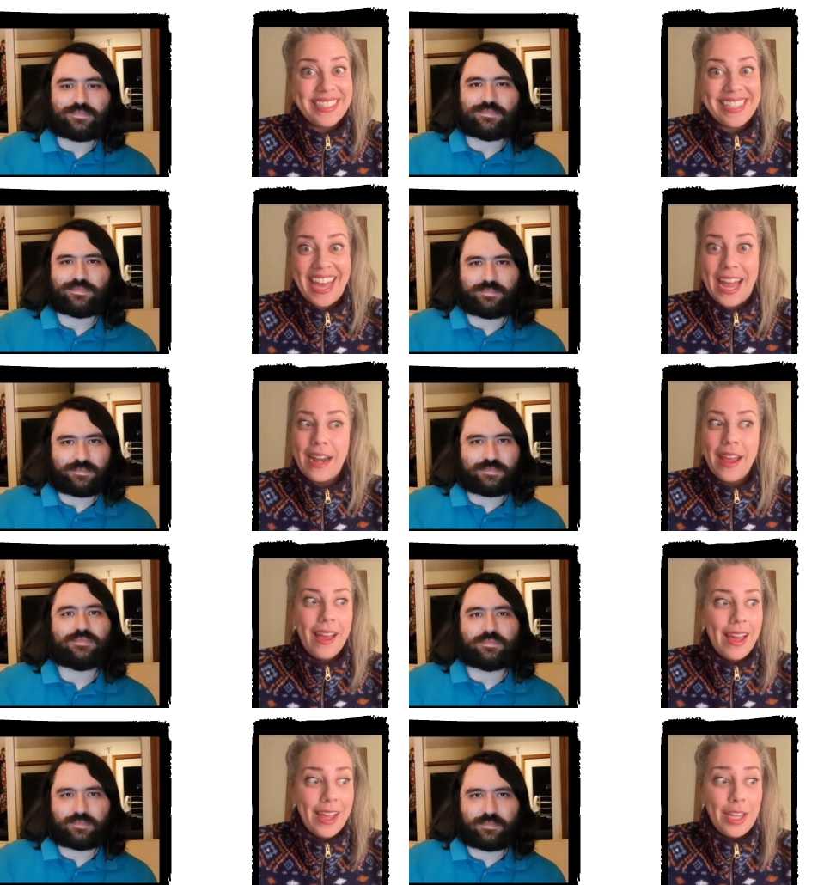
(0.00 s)
Speaker 1: that
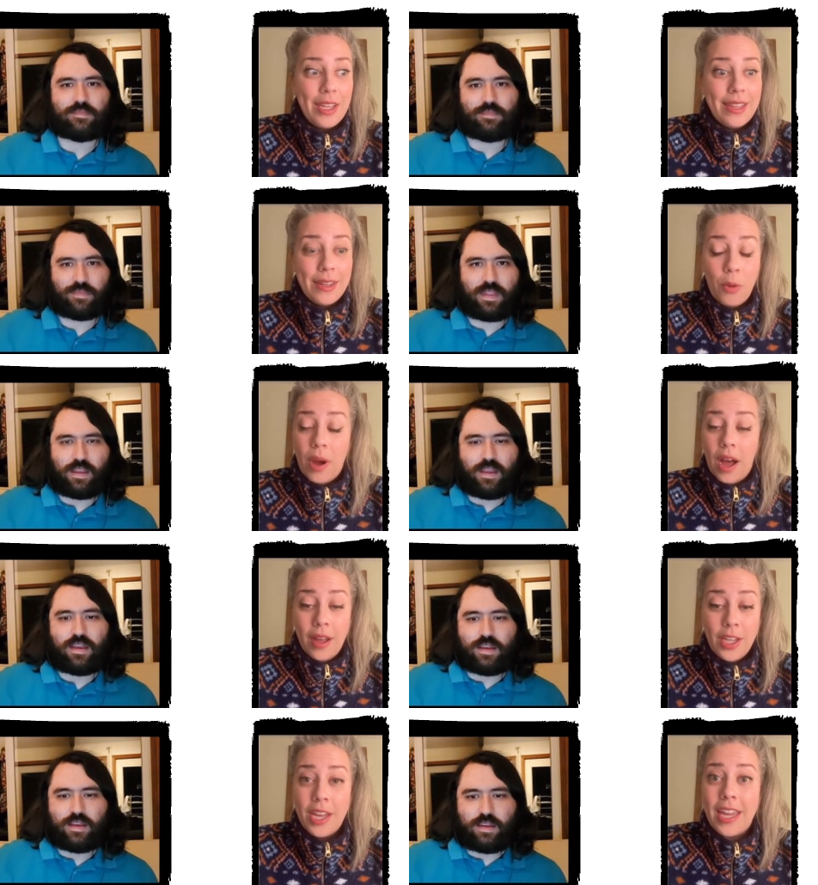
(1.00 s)
you,
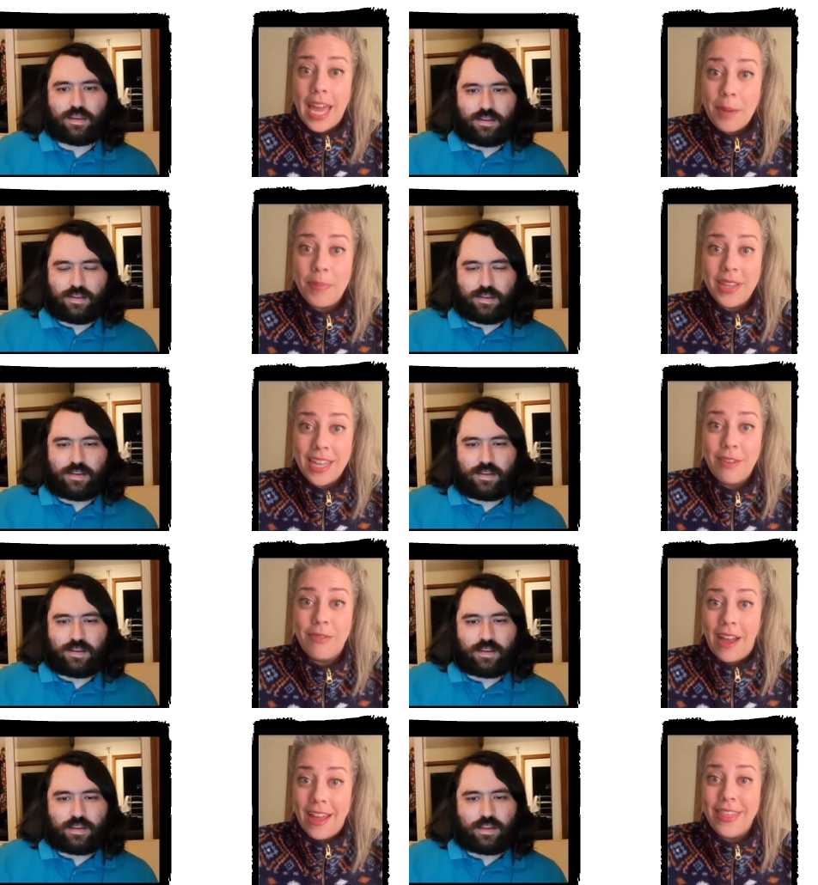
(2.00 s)
you can't believe
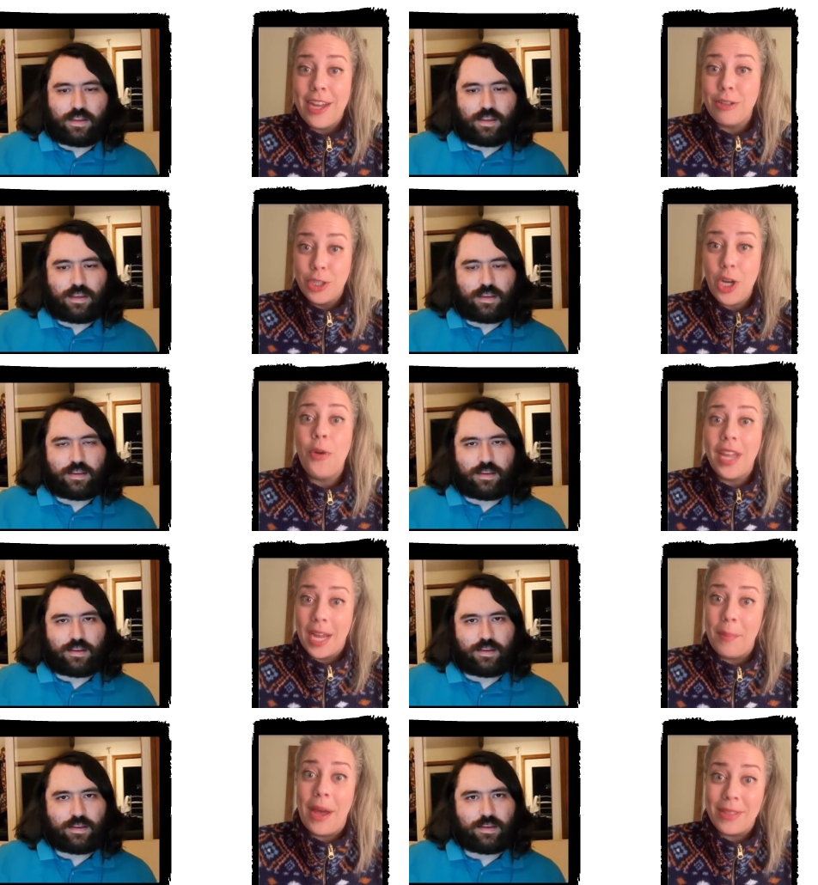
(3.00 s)
they're joking
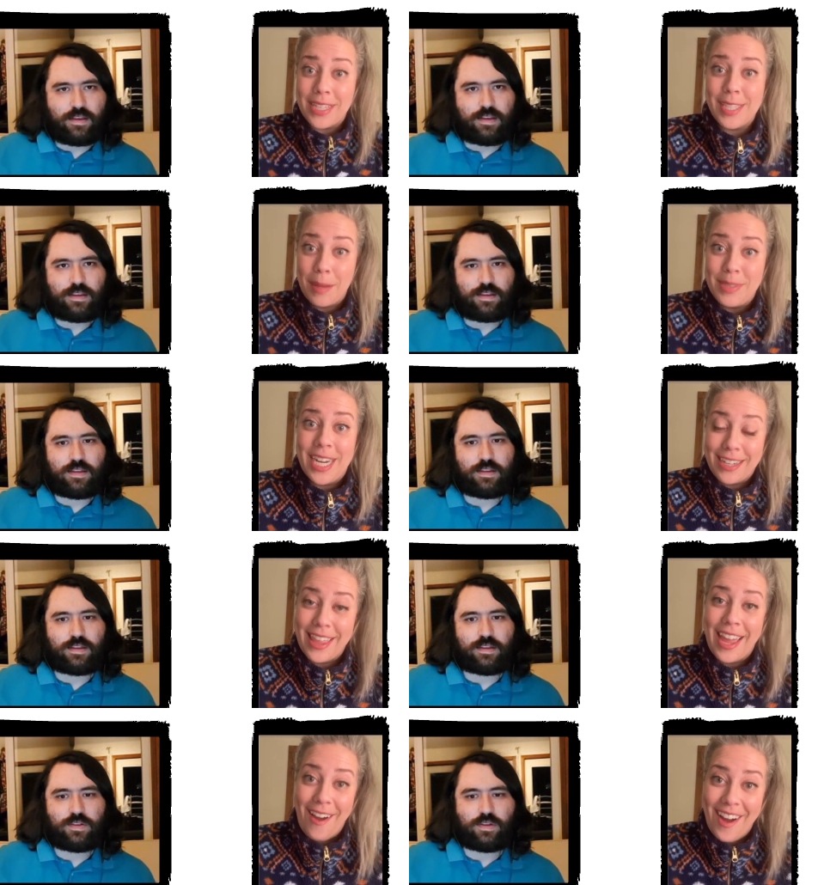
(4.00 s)
about the subject they
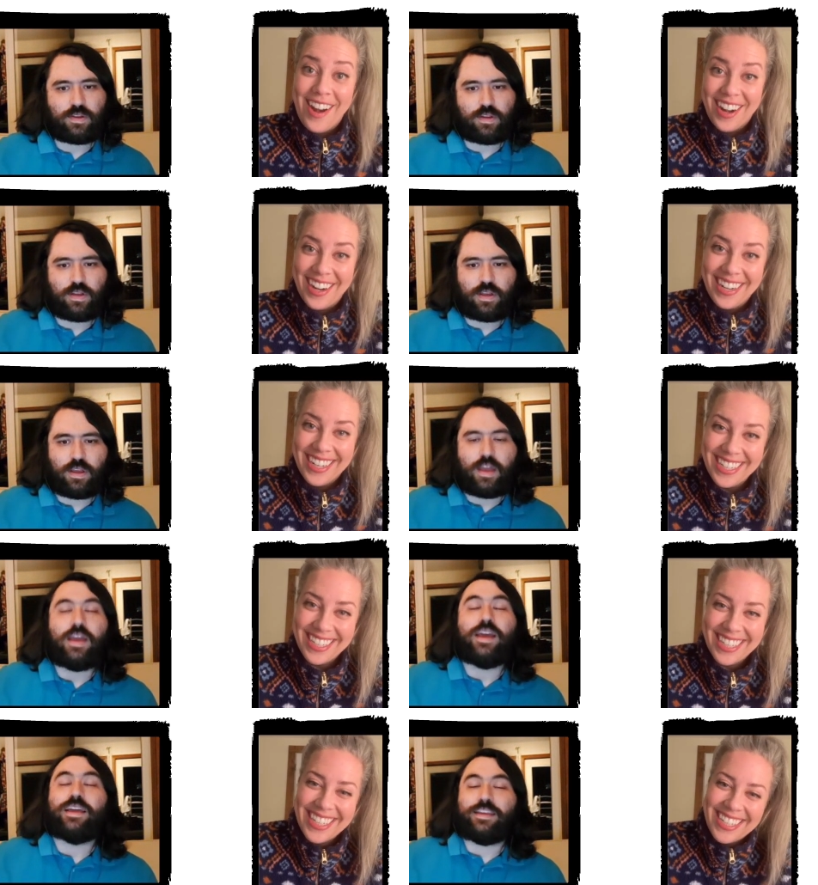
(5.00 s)
are.
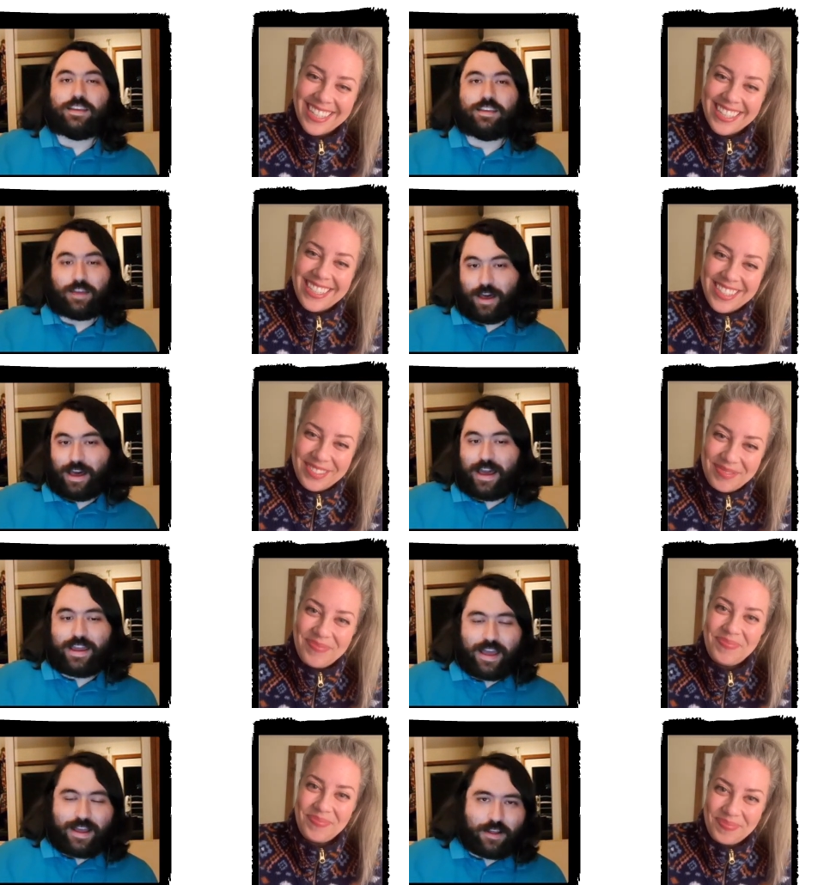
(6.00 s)
Speaker 2: yeah, I
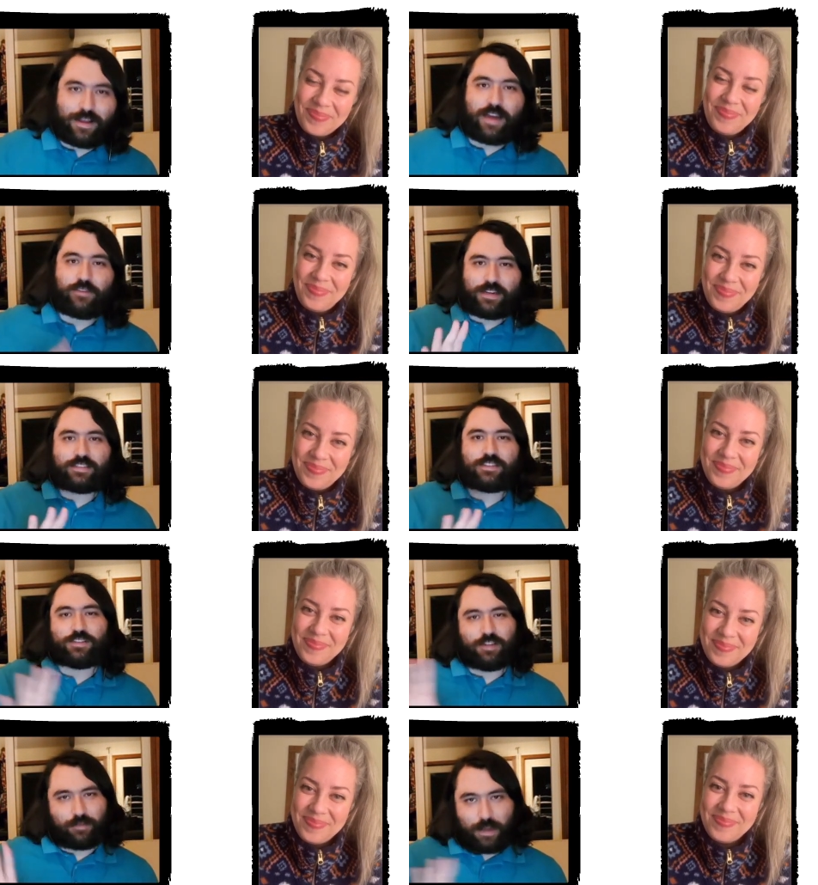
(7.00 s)
having you know,
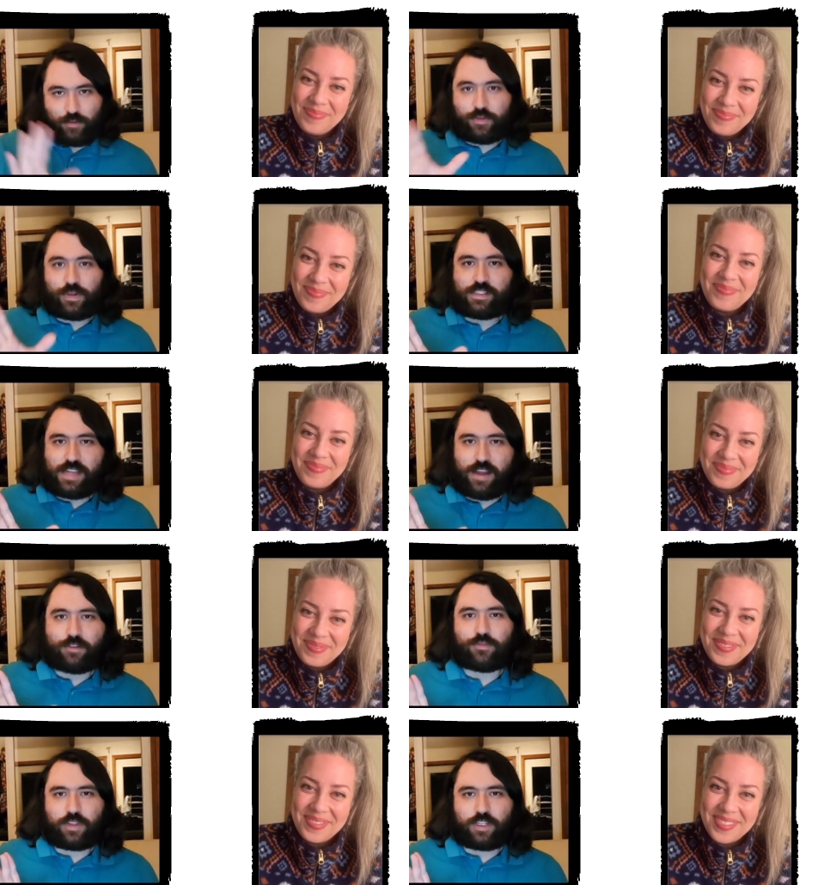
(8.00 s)
I'm doing sound for
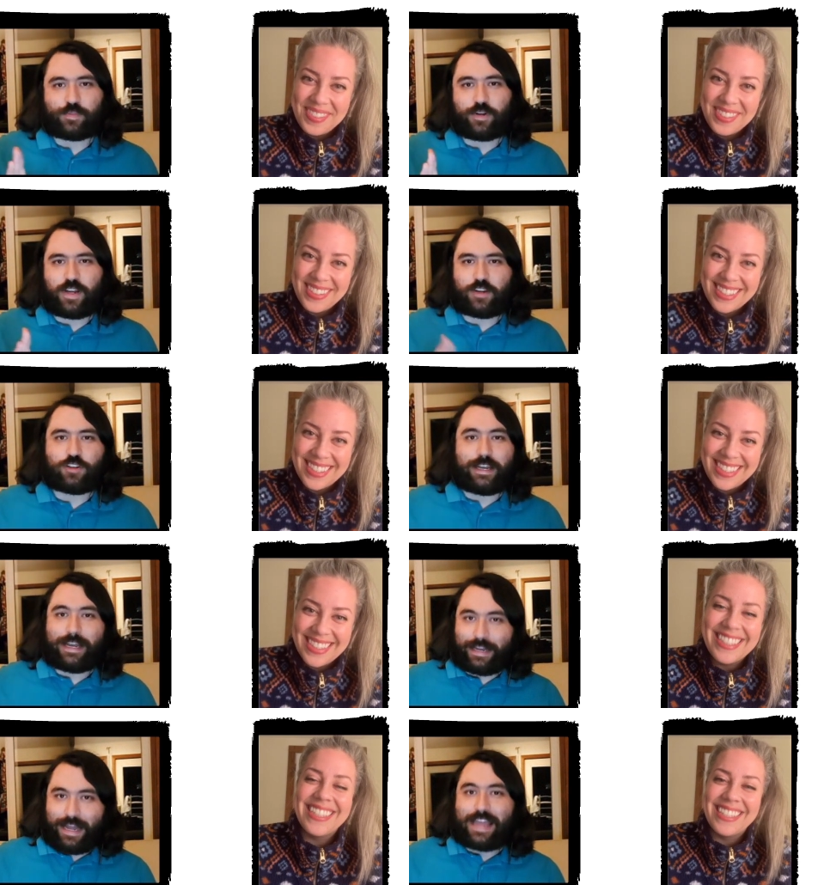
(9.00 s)
this production, and
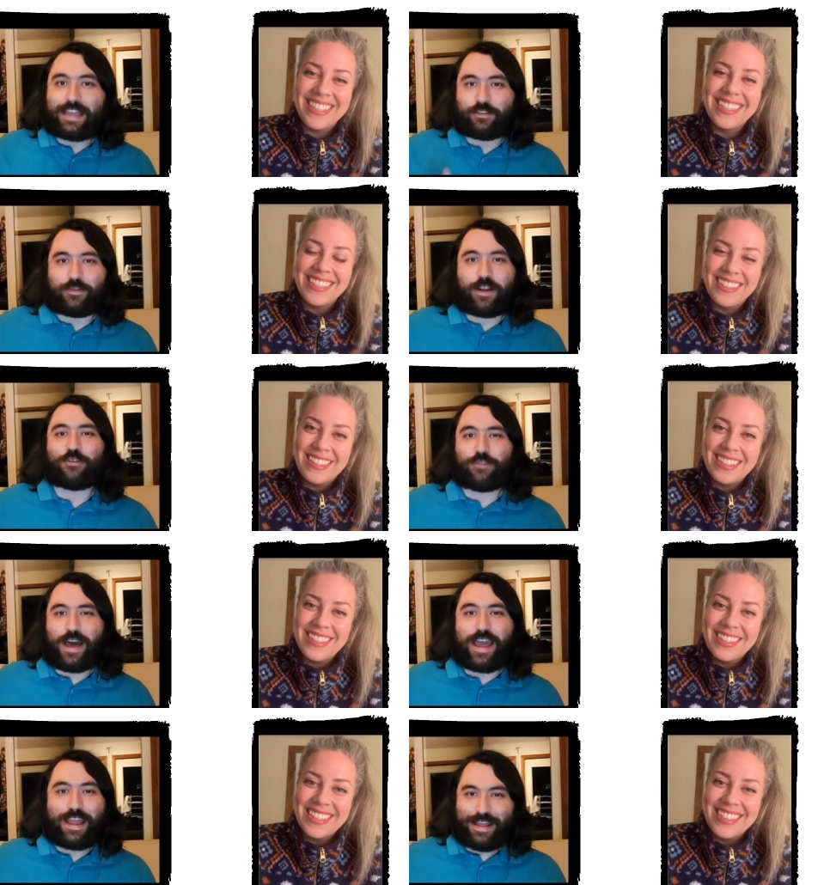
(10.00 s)
I can verify
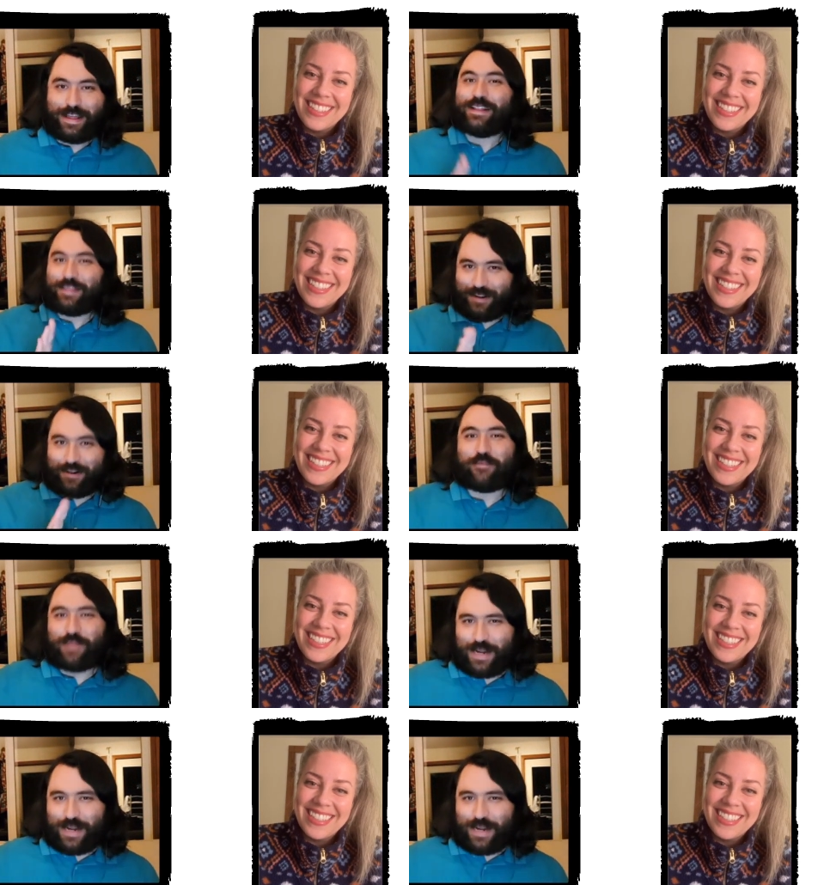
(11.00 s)
there are many